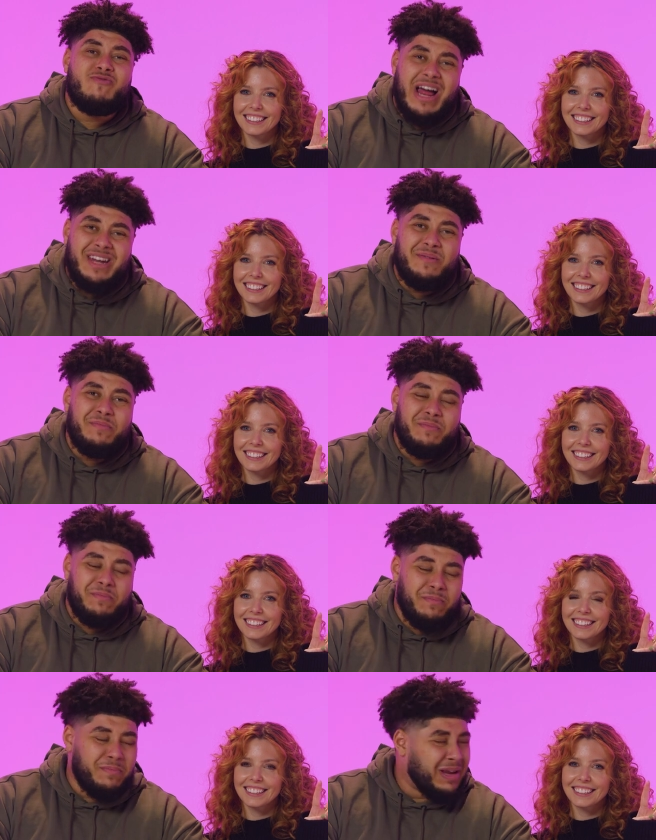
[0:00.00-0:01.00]
Speaker 1: random
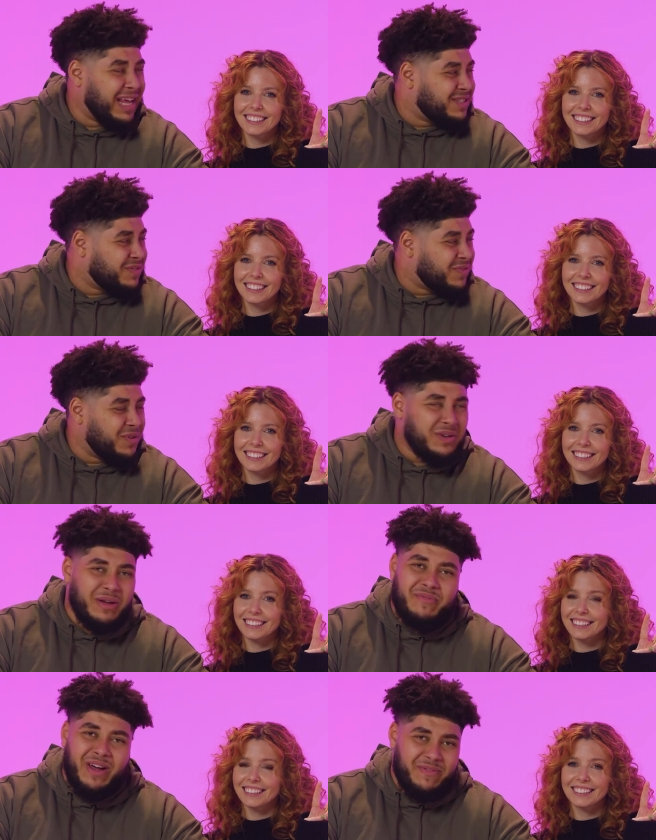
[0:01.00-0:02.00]
plates of food. I,
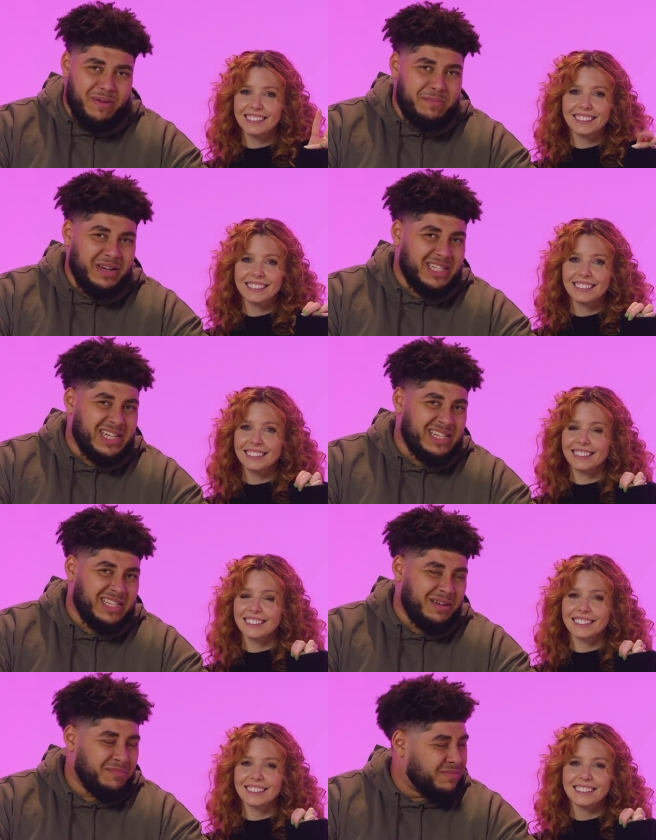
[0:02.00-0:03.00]
I, I'm a bit
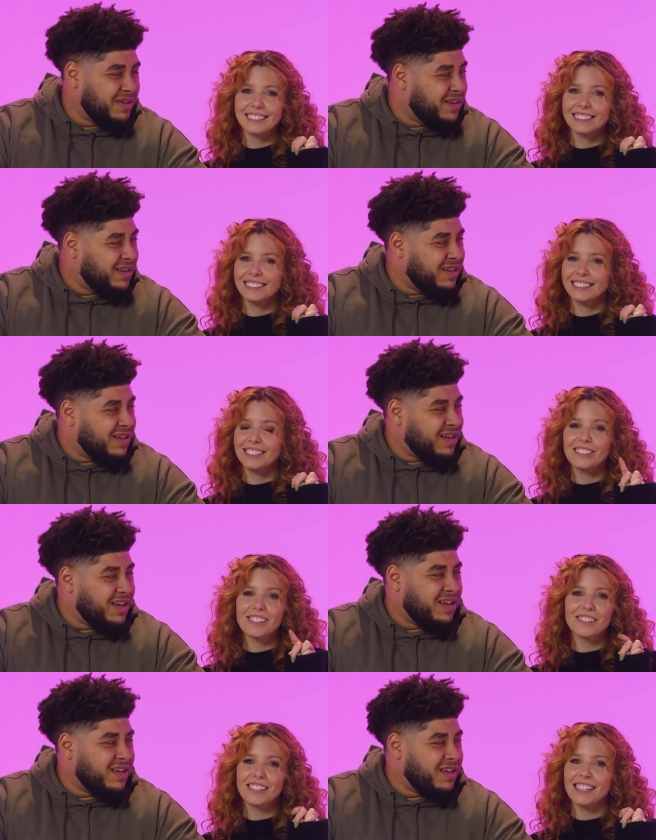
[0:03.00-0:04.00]
disgusted. I'm,
Speaker 2: you got to
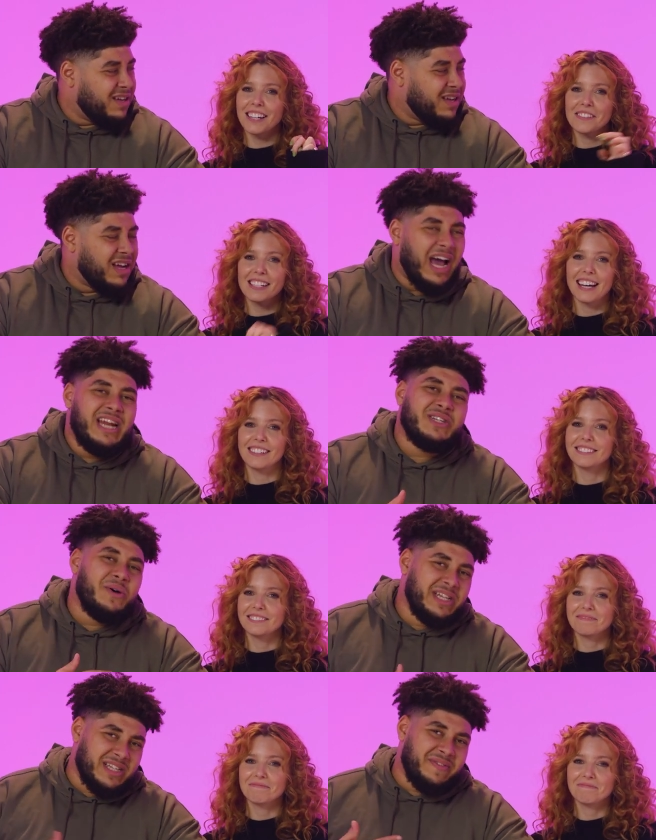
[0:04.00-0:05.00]
sort yourselves out. I need to
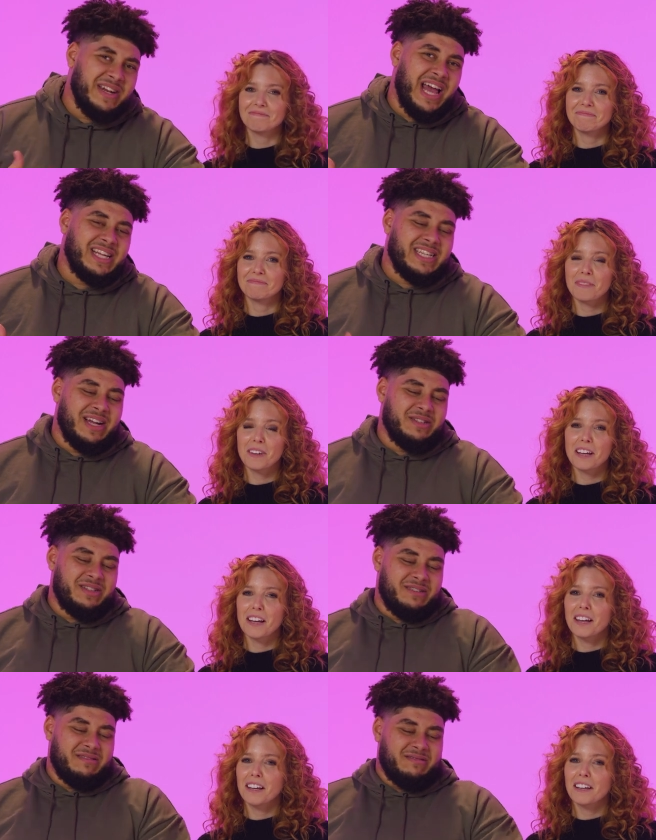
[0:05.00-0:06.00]
go eat
Speaker 1: something nice now
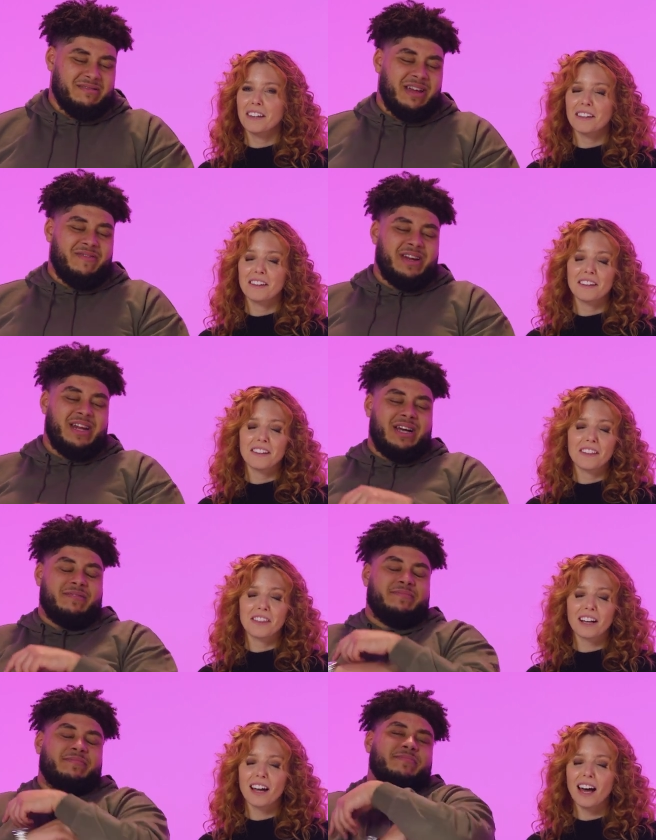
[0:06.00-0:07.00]
to get rid of that.
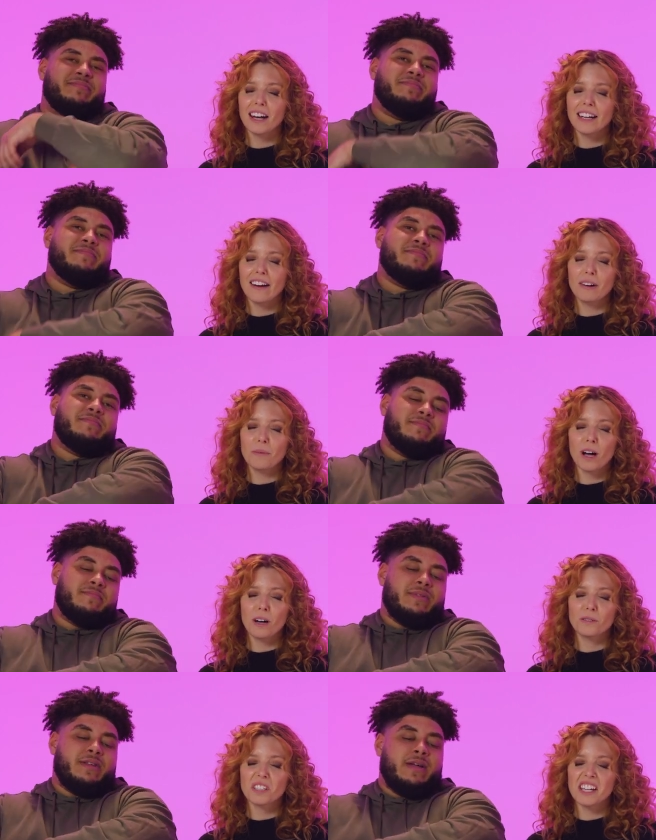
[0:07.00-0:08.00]
Speaker 2: The culinary
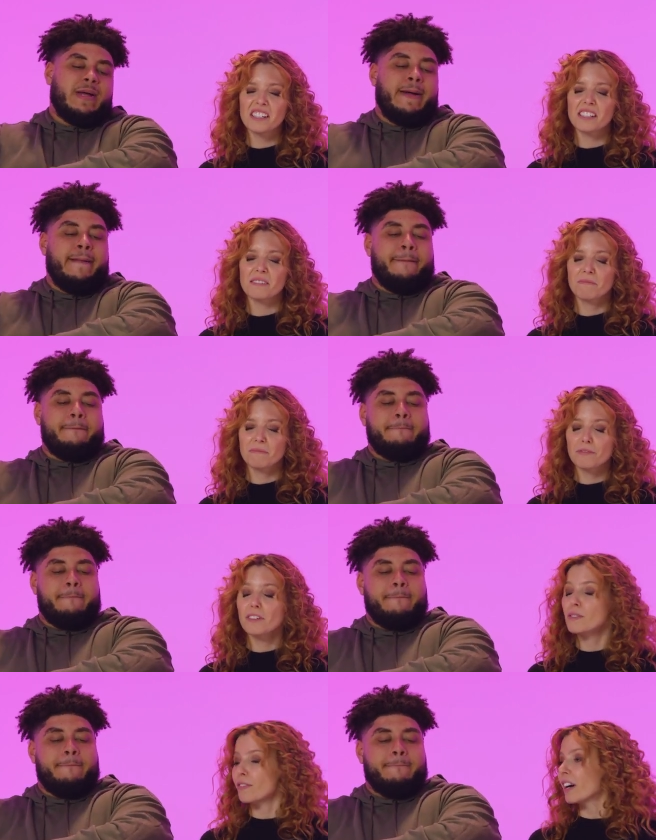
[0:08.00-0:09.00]
world is feels